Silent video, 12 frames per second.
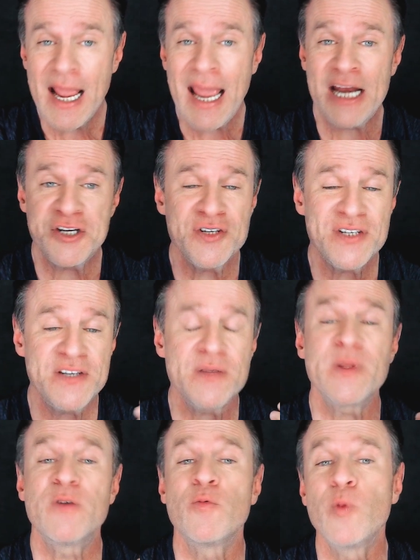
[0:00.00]
And it should say
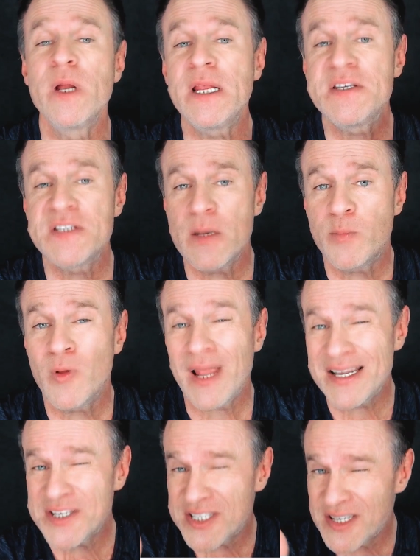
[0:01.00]
something really simple
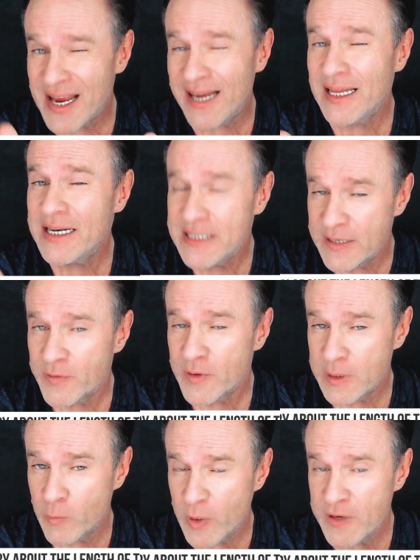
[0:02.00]
and slightly different
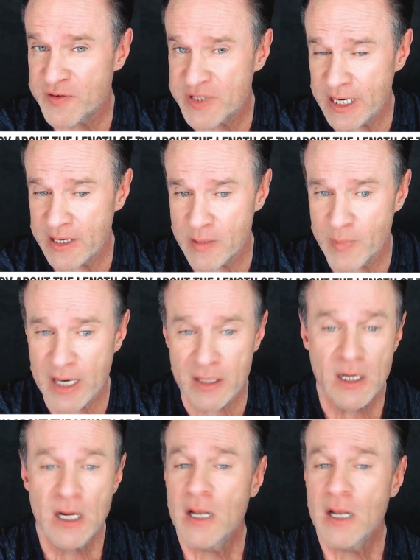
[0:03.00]
than what you've said in the button.